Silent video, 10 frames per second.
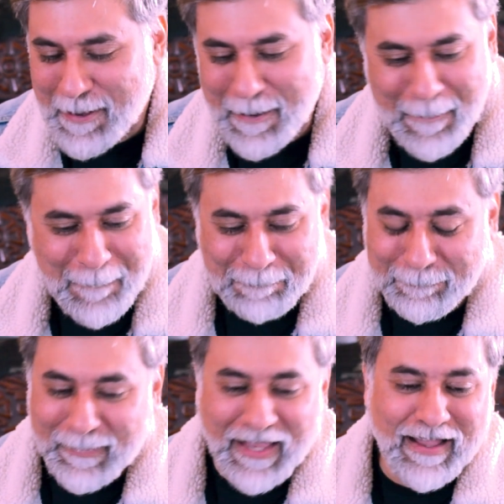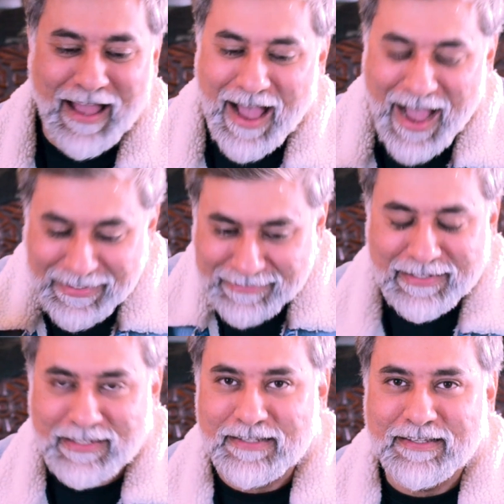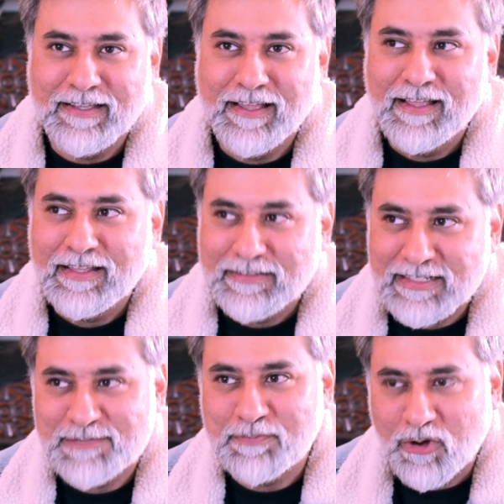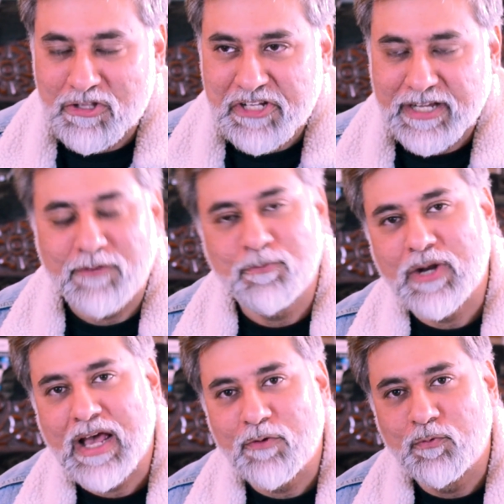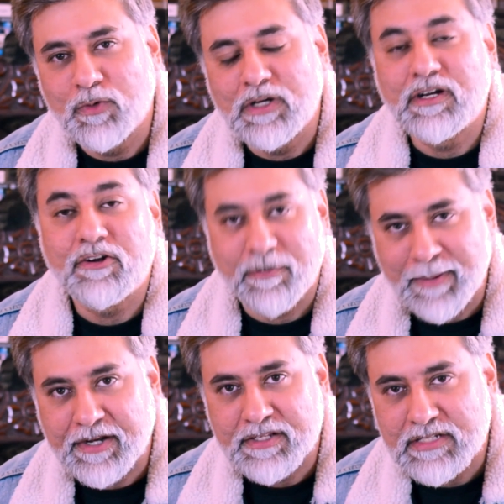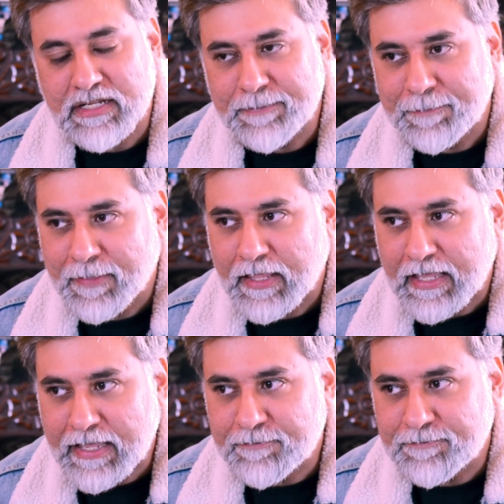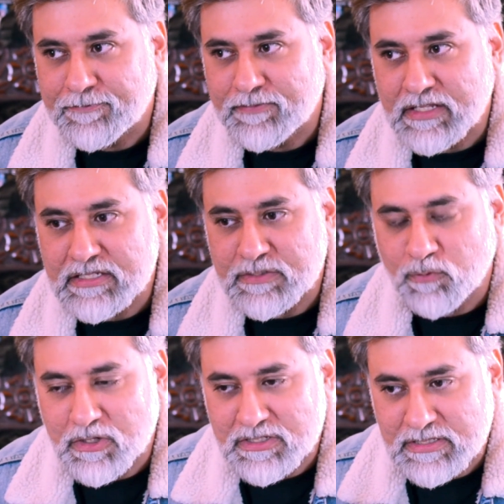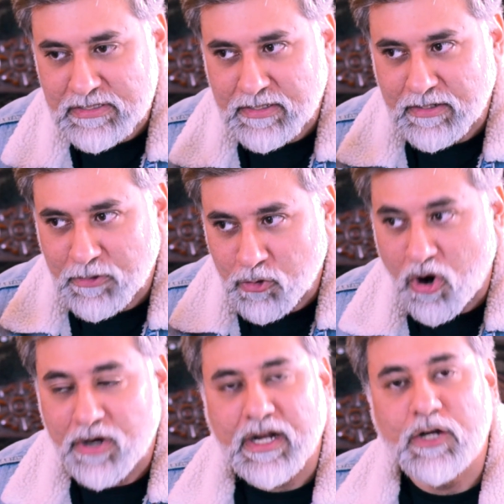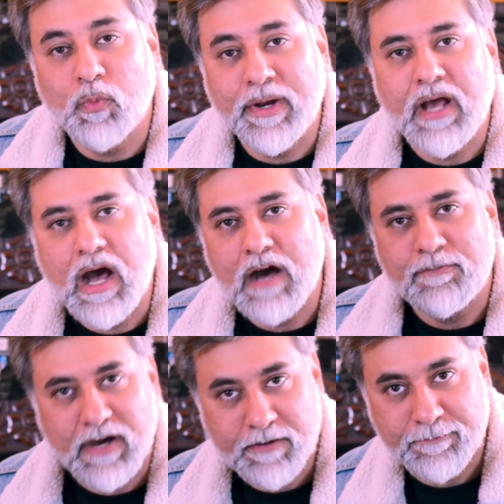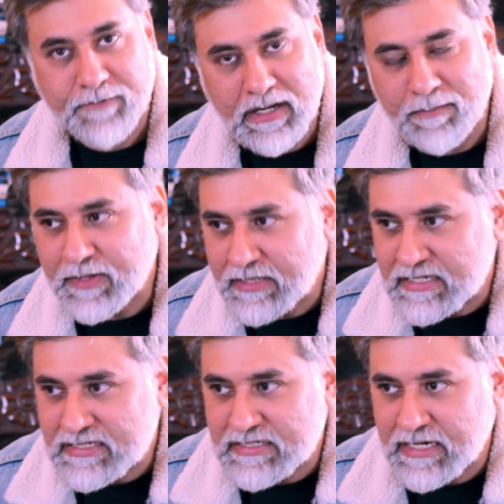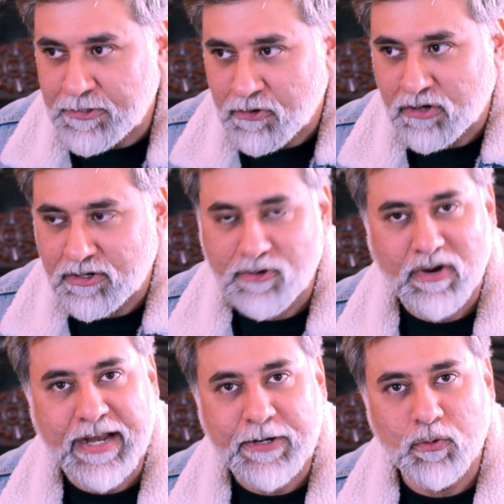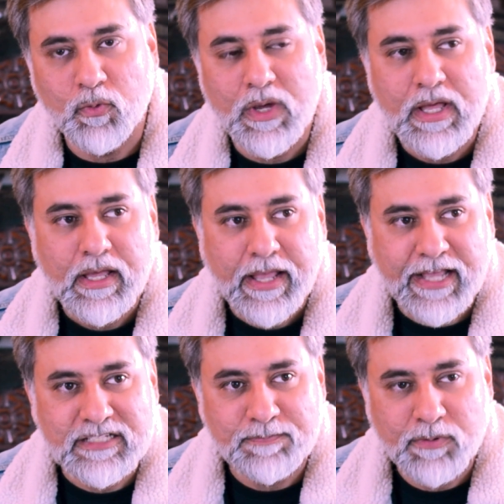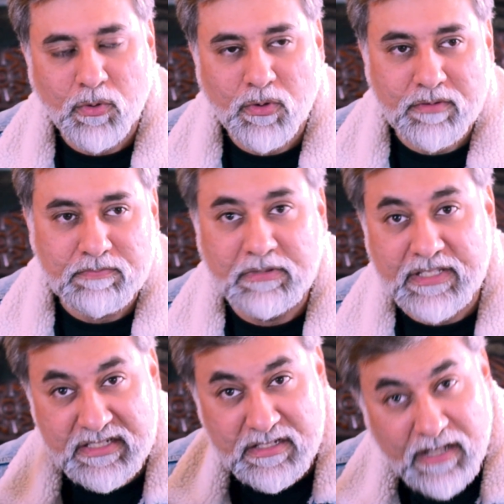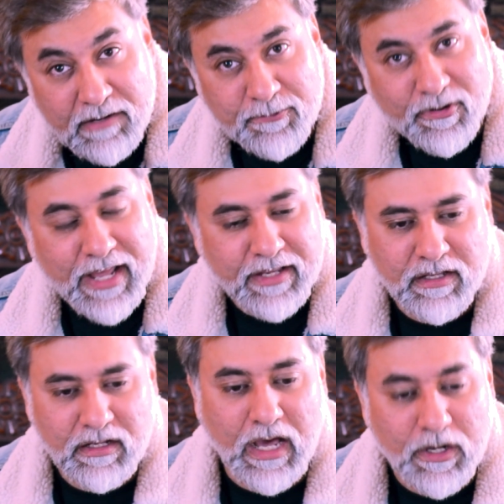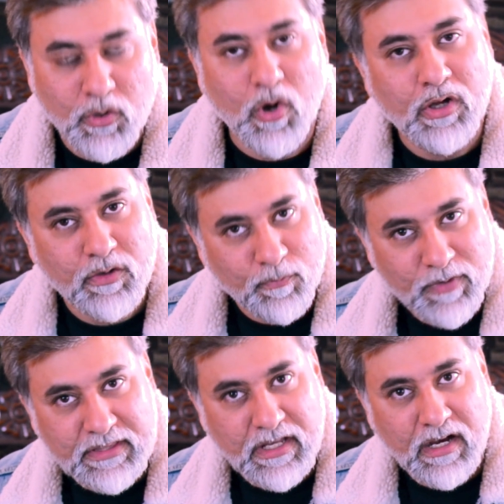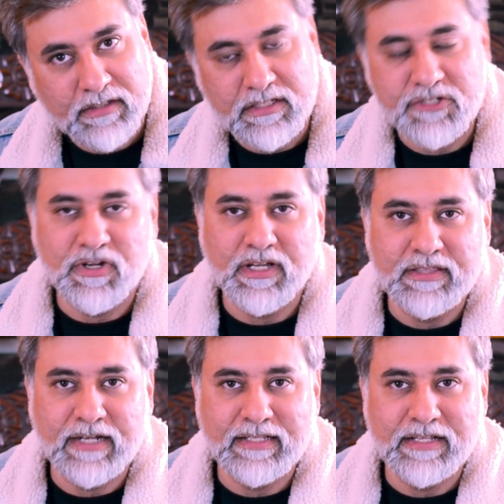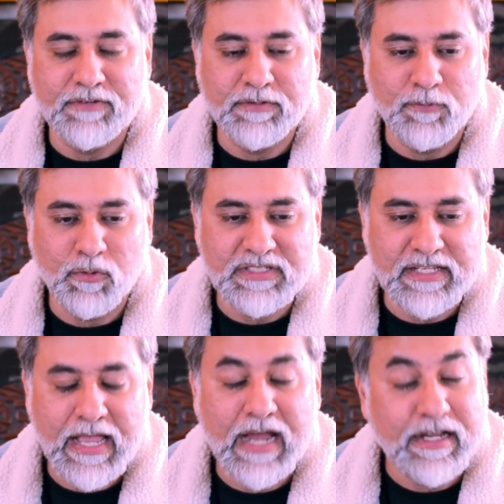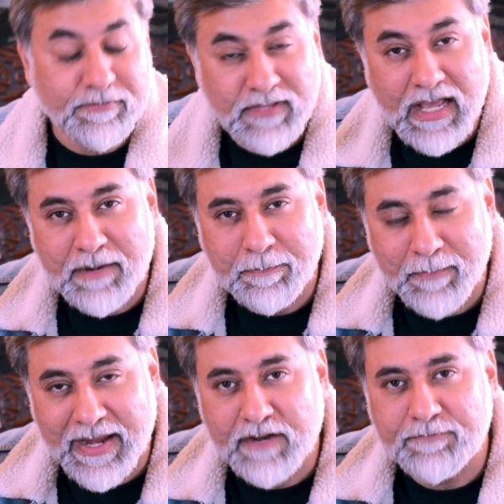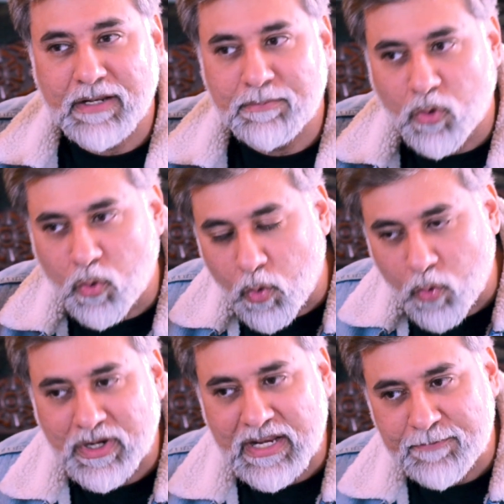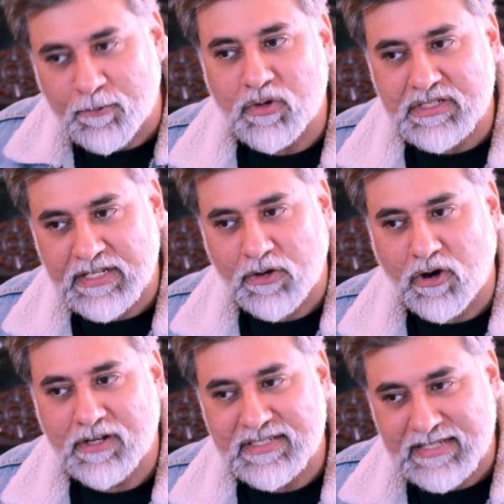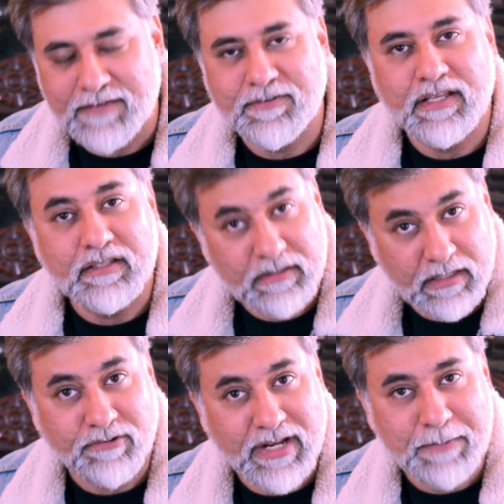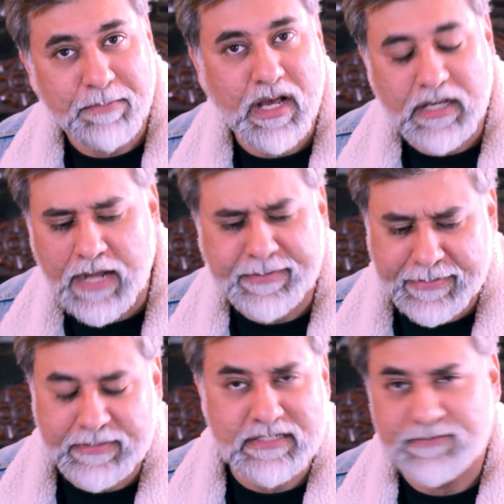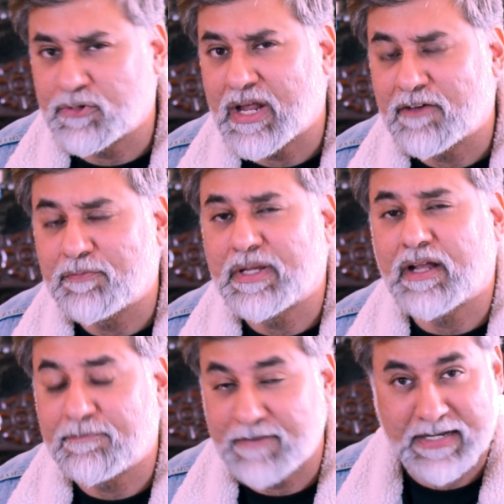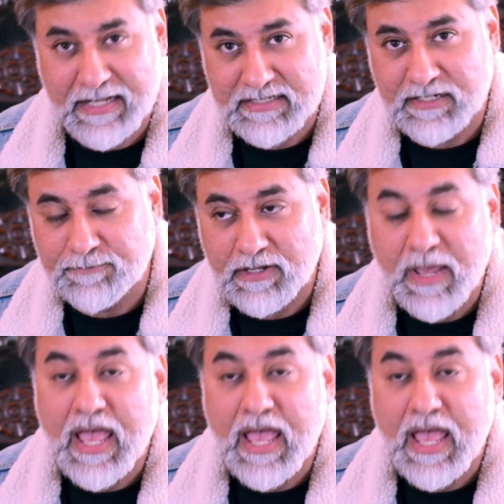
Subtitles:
I think this project would have worked tremendously if this was not a 2.5 hour film. This did not try to explore this love triangle along with the other struggle that they were focusing at. If they had made a film only focusing on saving the Green Park, I think this would have been a fantastic film.